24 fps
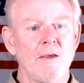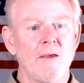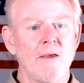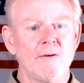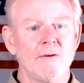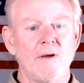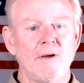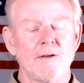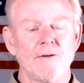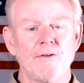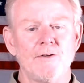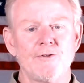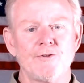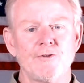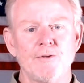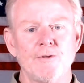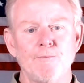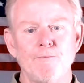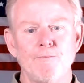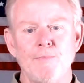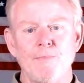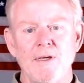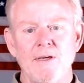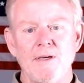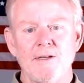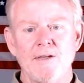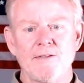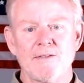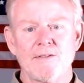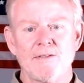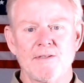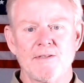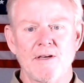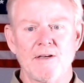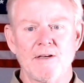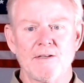Technician B
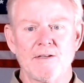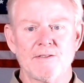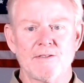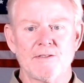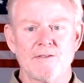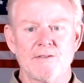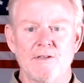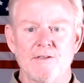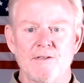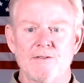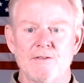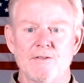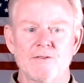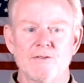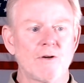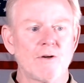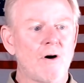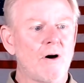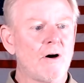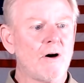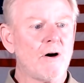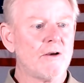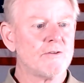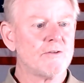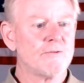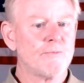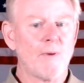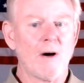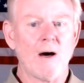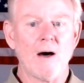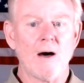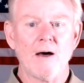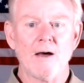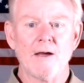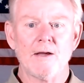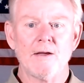says this is caused
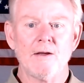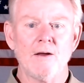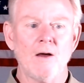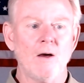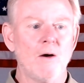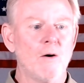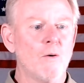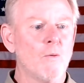by